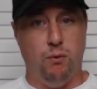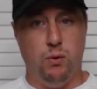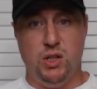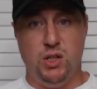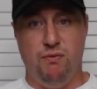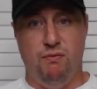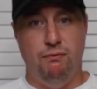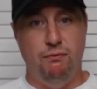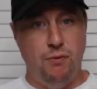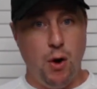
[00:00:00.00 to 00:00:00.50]

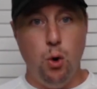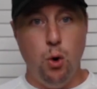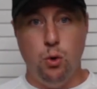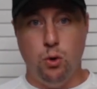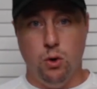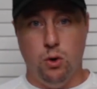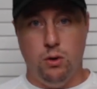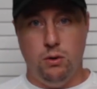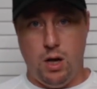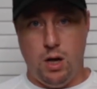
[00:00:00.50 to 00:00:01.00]
was
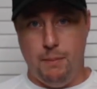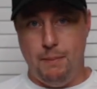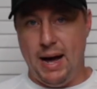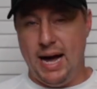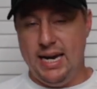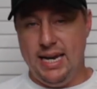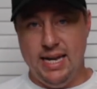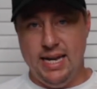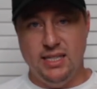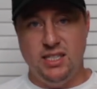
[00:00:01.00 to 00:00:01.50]
vocal
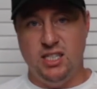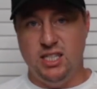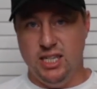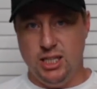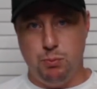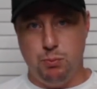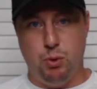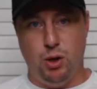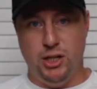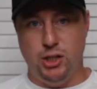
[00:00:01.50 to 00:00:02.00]
about his
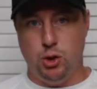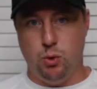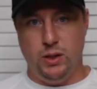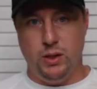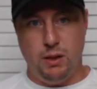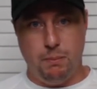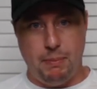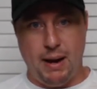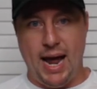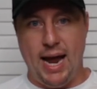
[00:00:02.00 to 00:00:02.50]
displeasure
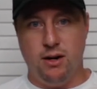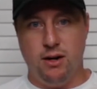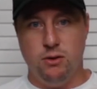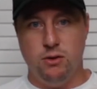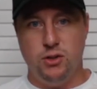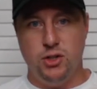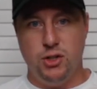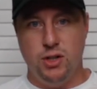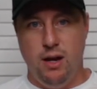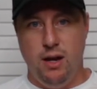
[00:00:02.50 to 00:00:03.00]
with the
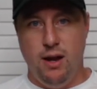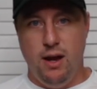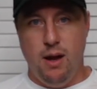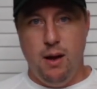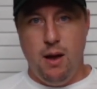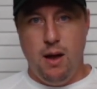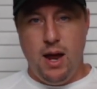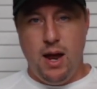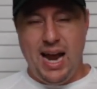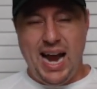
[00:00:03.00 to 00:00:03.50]
Packers.
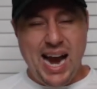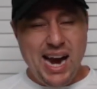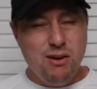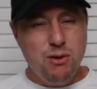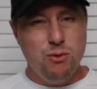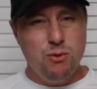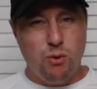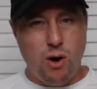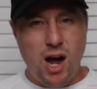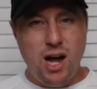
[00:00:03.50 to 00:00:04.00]

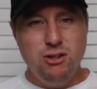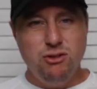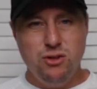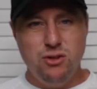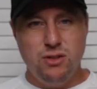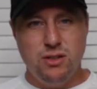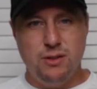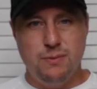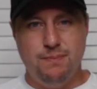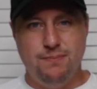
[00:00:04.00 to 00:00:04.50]
Aaron
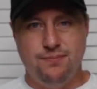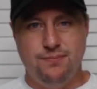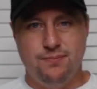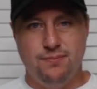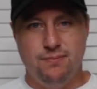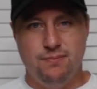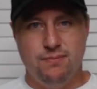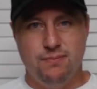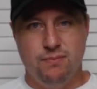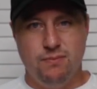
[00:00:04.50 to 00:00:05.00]
Rodgers
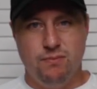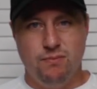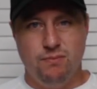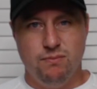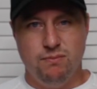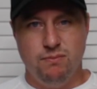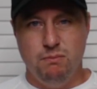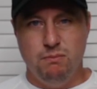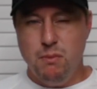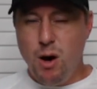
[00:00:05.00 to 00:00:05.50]

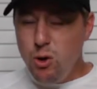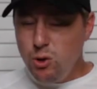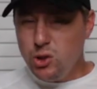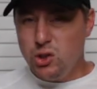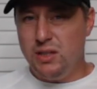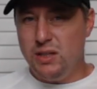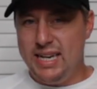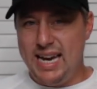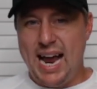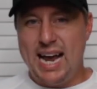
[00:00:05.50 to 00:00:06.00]

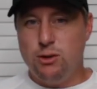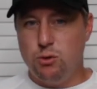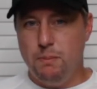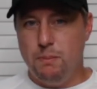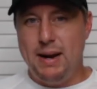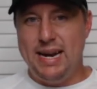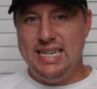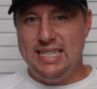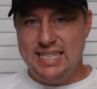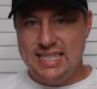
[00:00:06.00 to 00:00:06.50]
mostly has
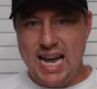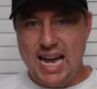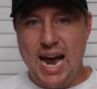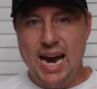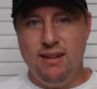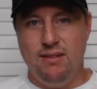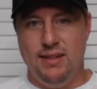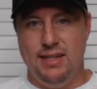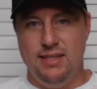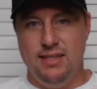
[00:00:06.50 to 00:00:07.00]
remained
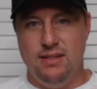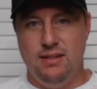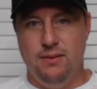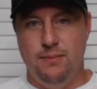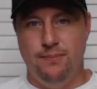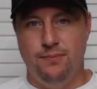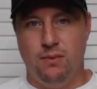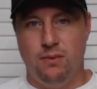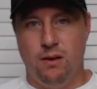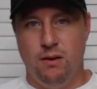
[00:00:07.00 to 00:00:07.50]
silent.
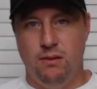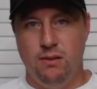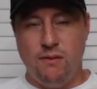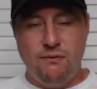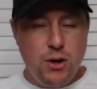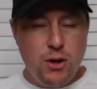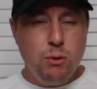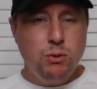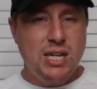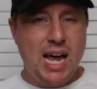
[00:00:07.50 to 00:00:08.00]
The
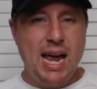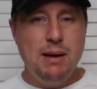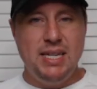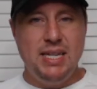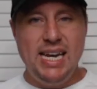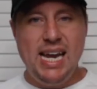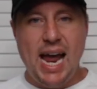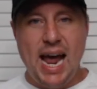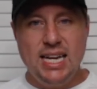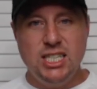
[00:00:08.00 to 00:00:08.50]
few times
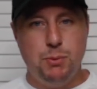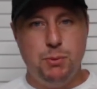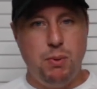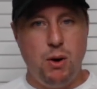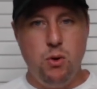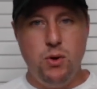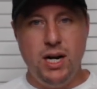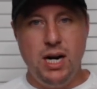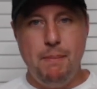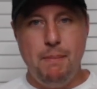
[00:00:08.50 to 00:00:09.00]
he has
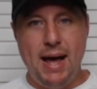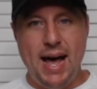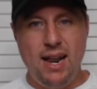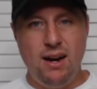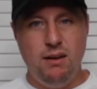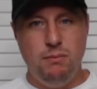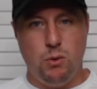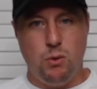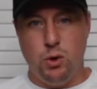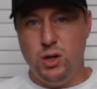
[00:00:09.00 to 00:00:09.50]
spoken about
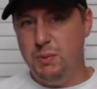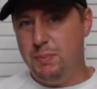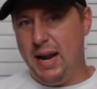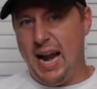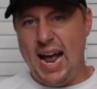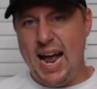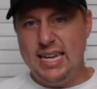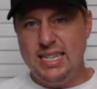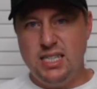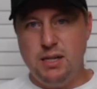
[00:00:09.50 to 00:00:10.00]
it or he's been
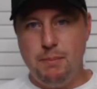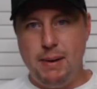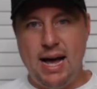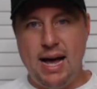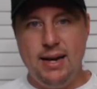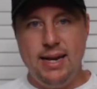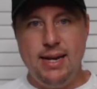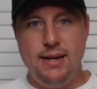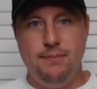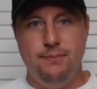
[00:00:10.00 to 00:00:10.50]
asked
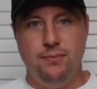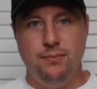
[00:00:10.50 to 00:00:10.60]
about it,